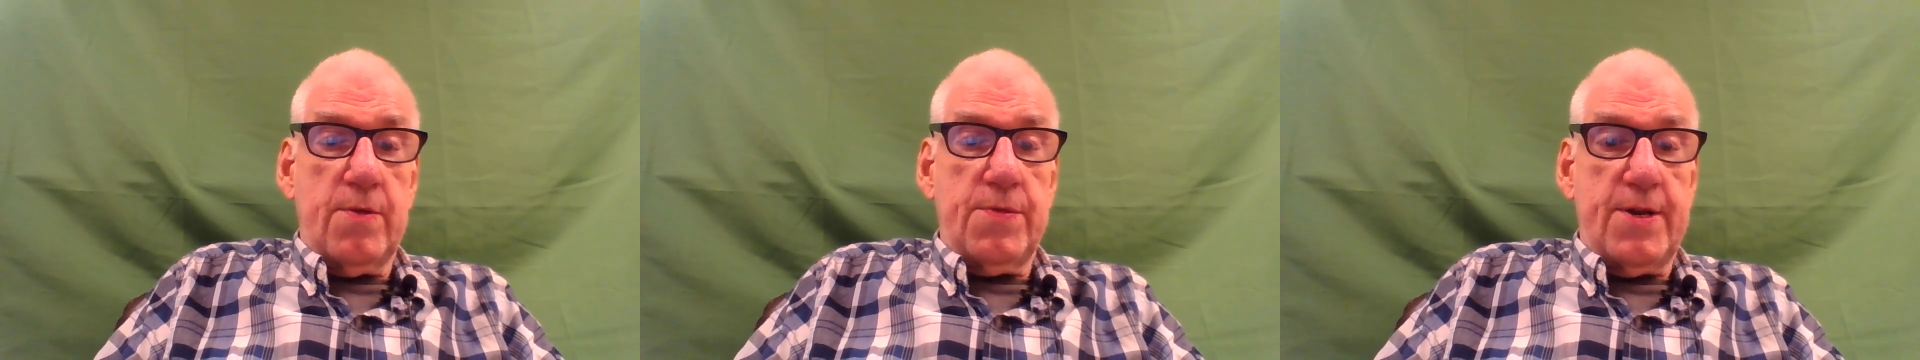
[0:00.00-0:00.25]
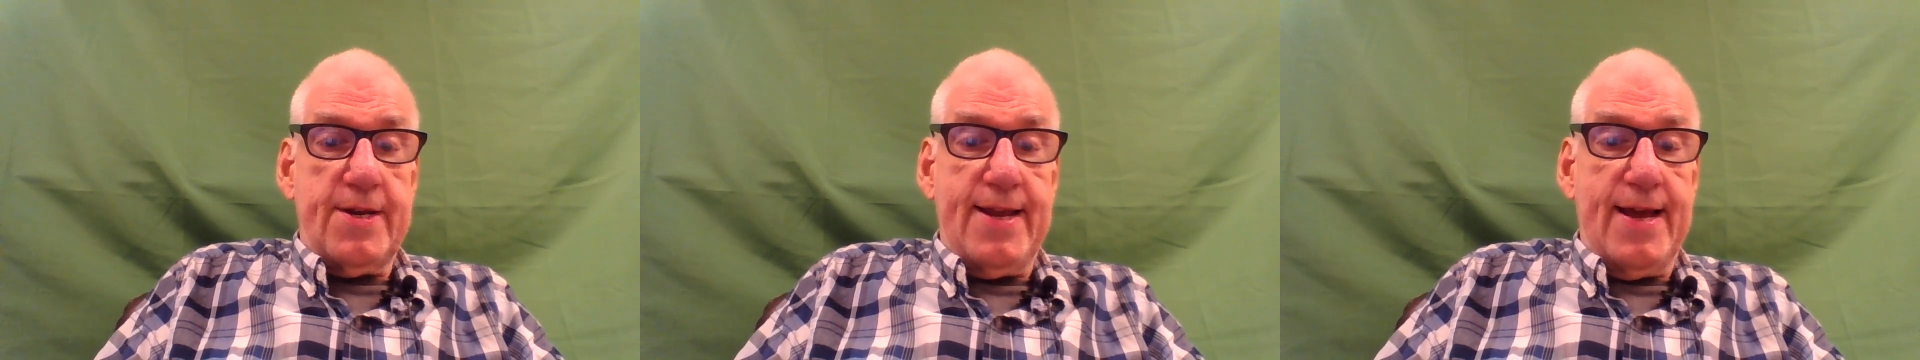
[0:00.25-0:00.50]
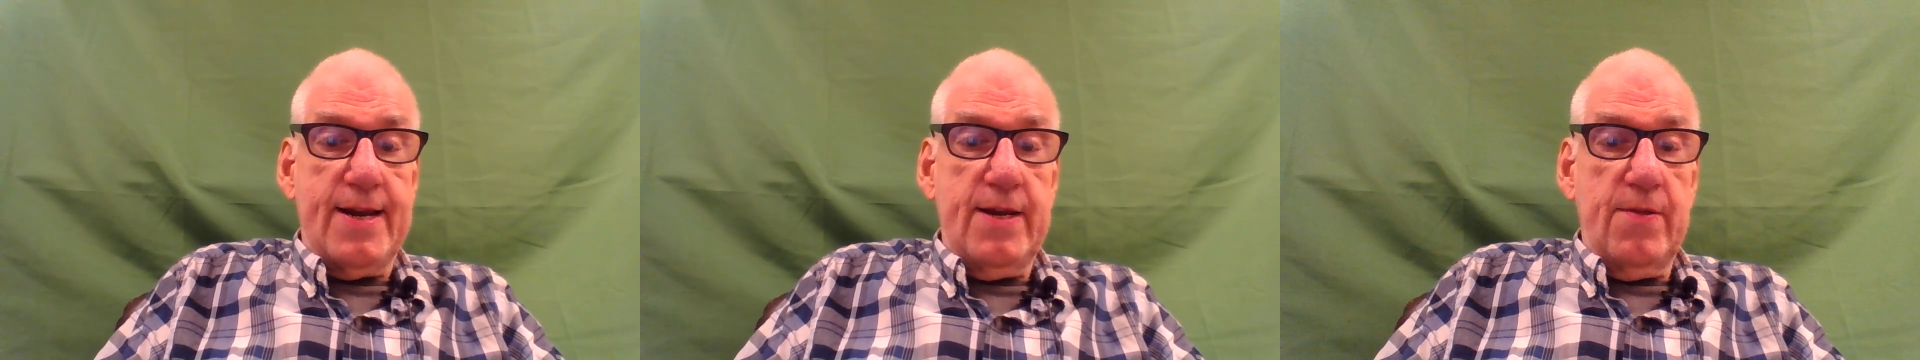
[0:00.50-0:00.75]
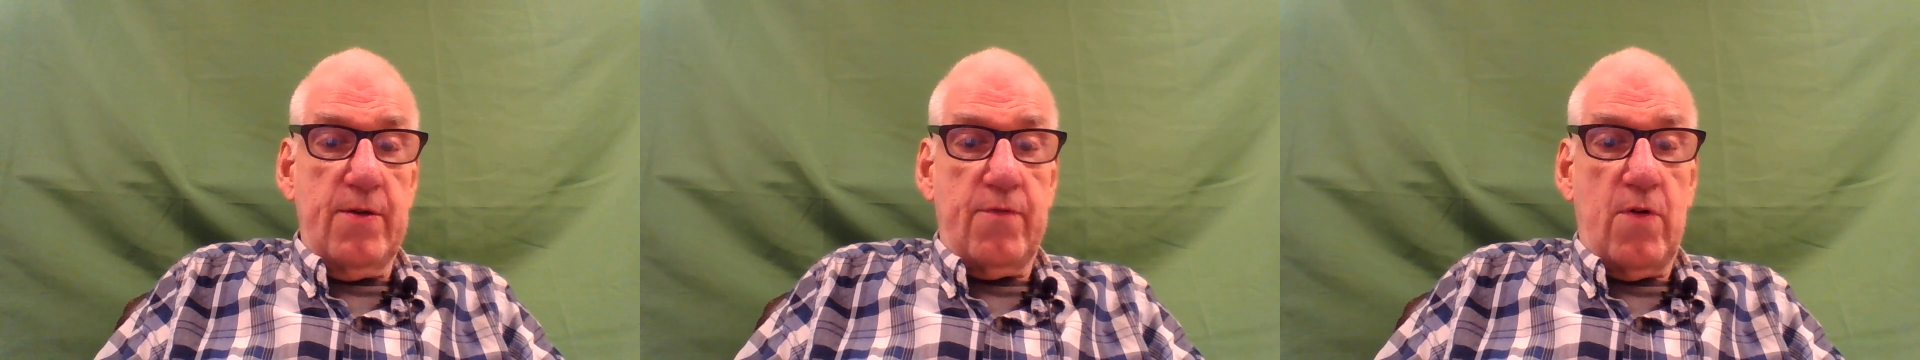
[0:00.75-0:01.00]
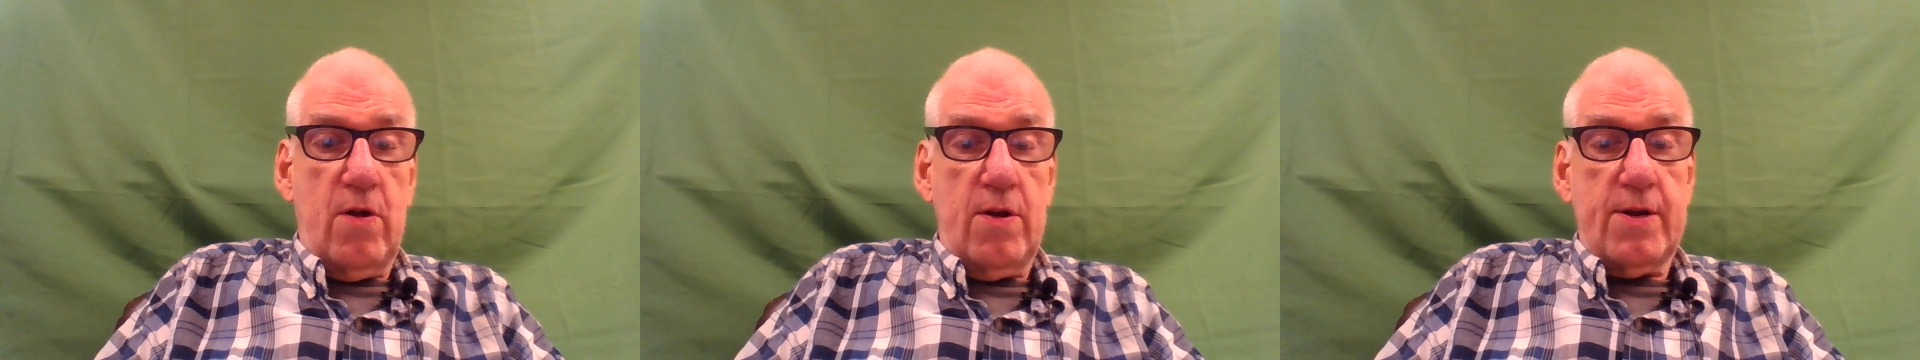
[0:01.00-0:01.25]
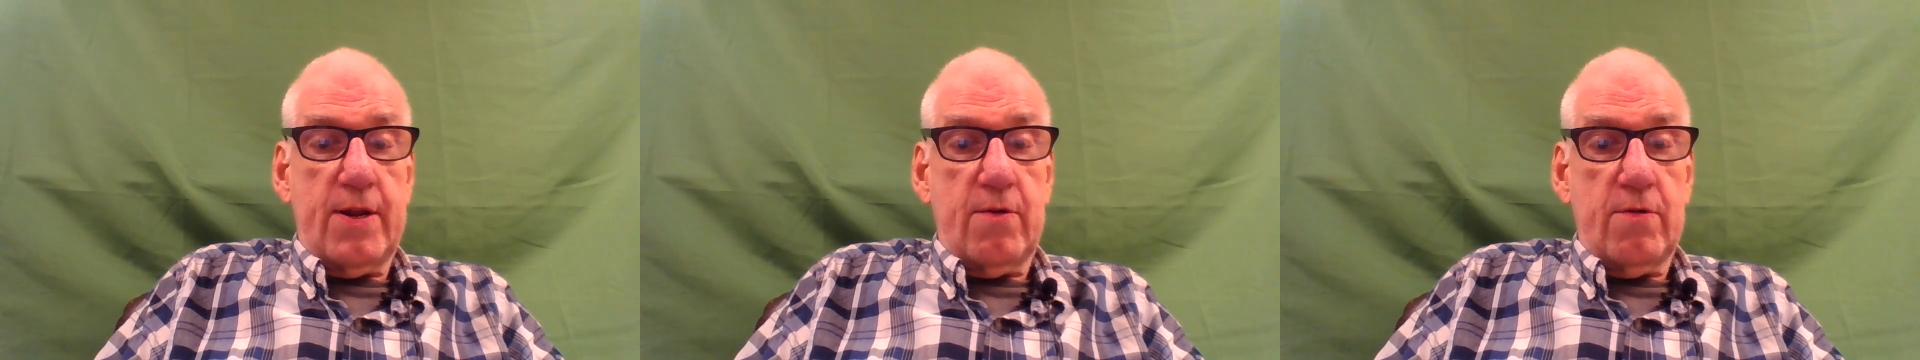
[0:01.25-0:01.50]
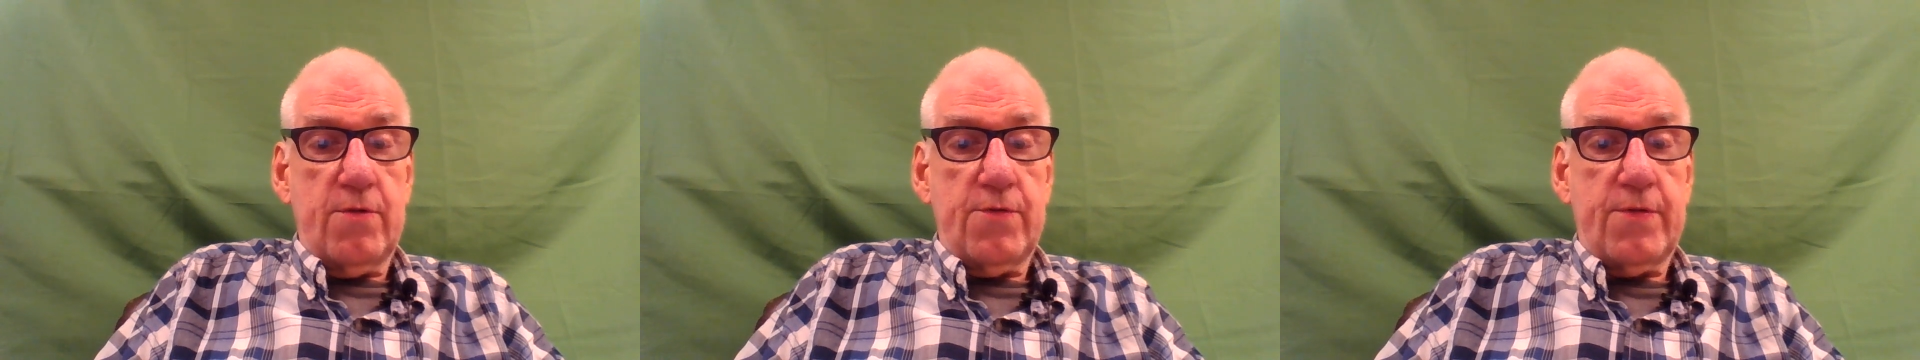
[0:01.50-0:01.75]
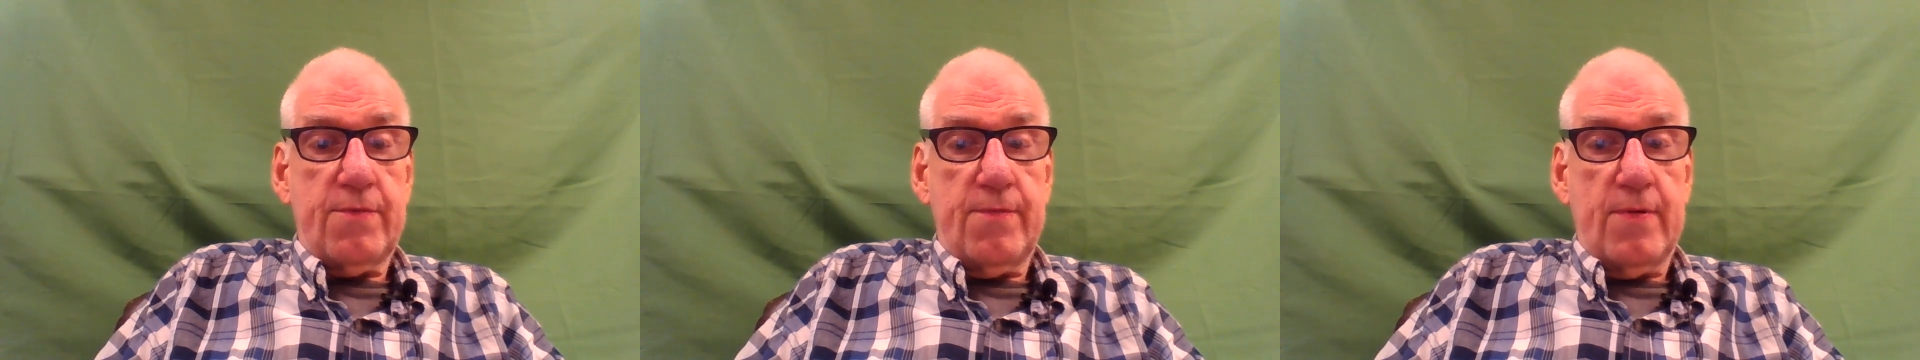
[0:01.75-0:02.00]
the dead and the fallen
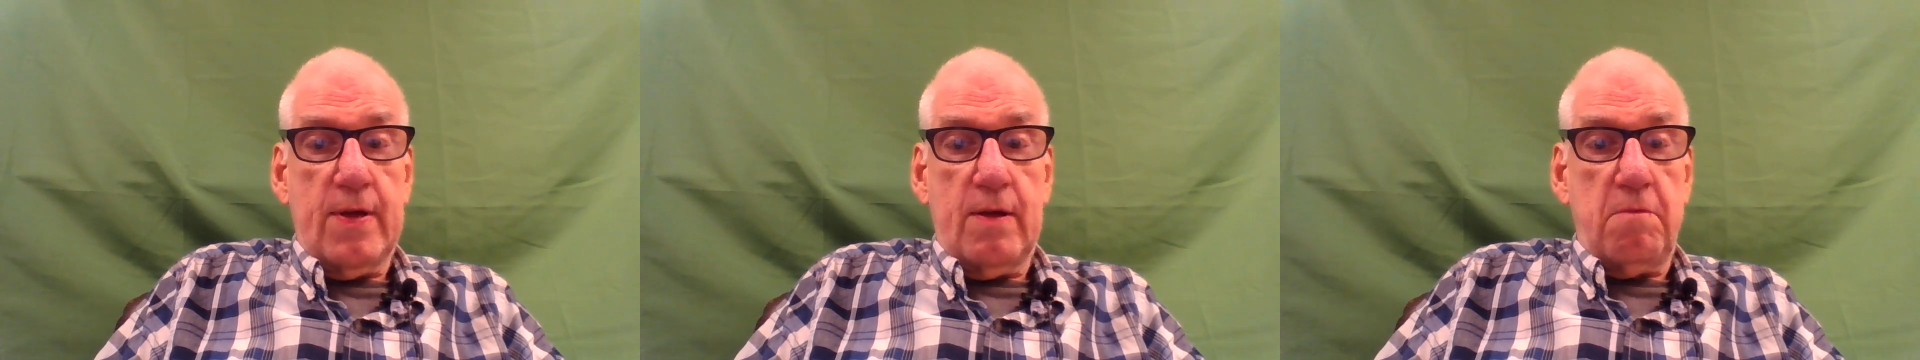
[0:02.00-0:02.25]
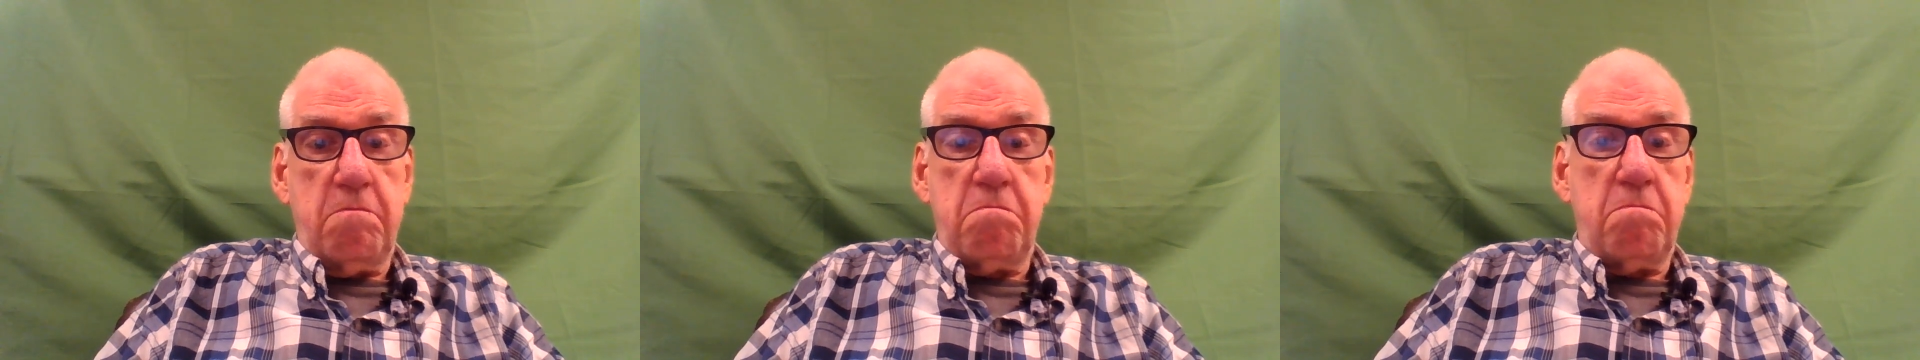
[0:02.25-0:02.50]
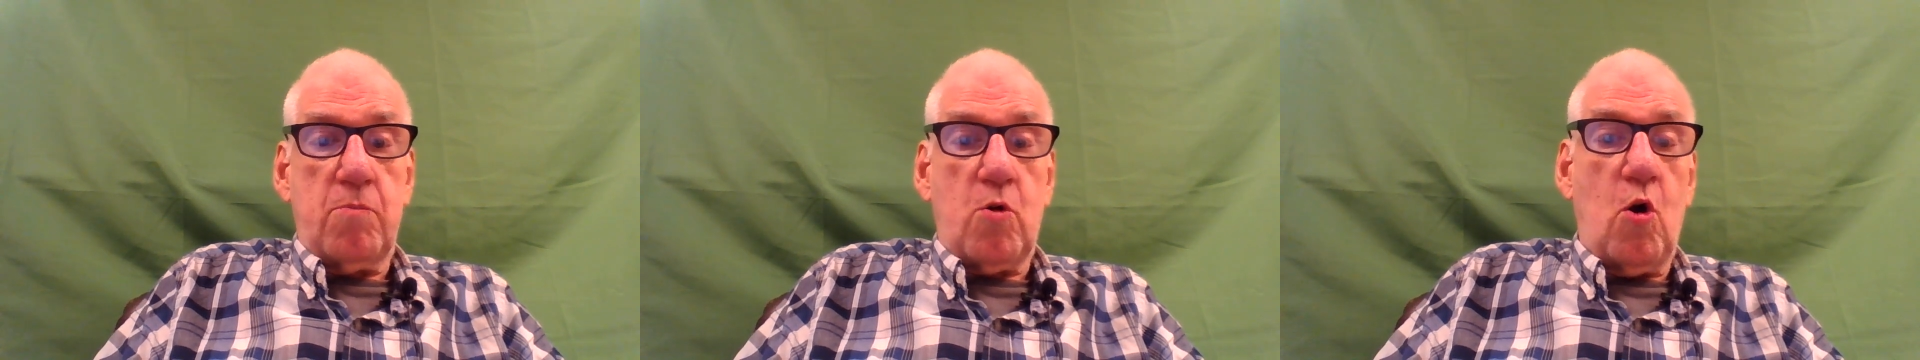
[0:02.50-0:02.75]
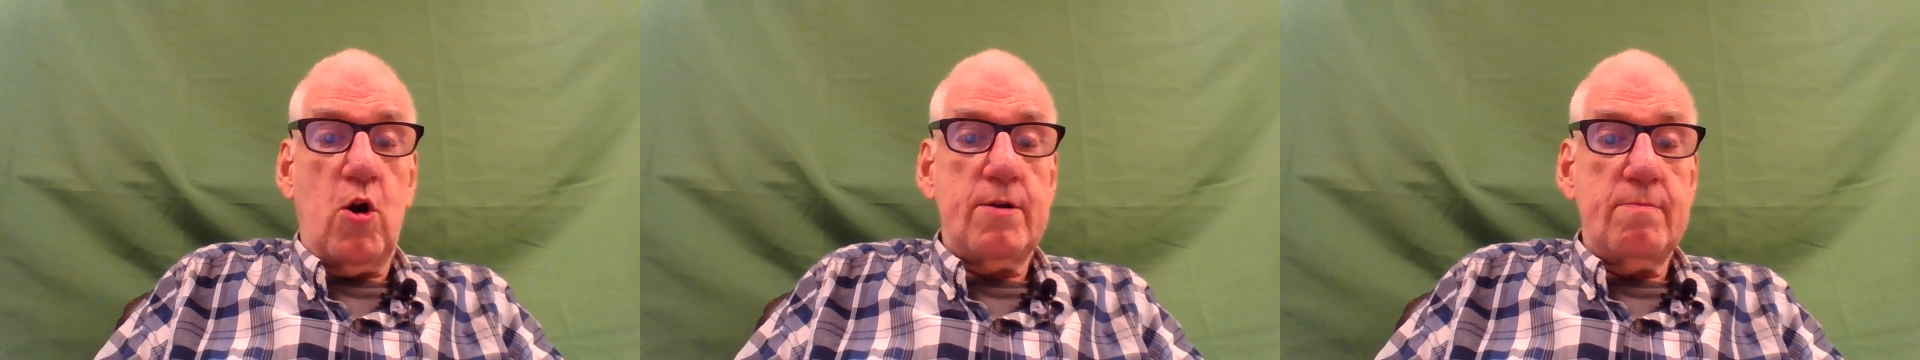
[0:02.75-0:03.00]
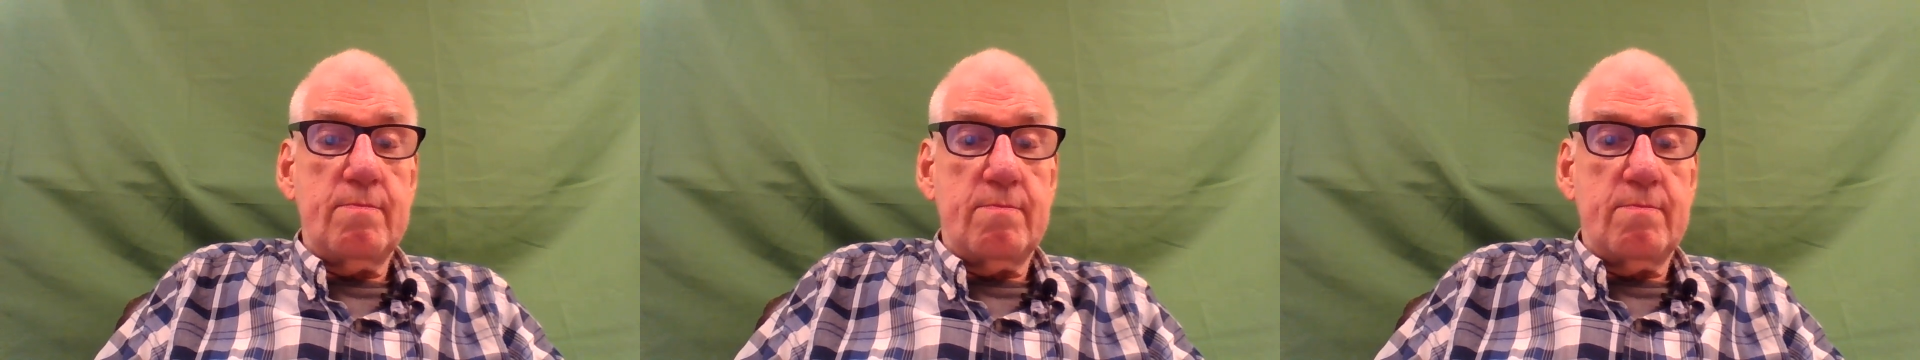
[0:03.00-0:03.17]
heroes, gone.